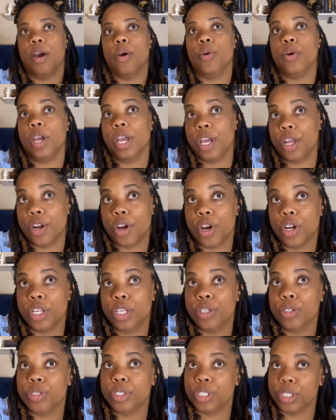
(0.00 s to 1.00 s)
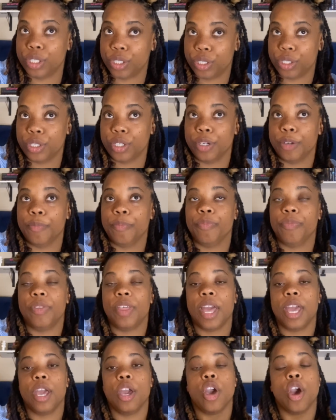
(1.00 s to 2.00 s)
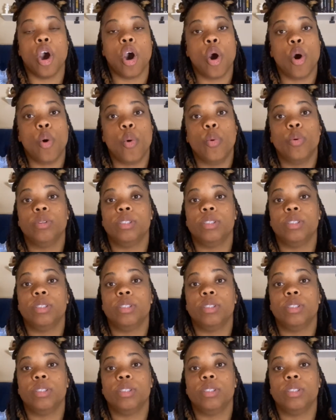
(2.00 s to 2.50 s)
and her little sister. They go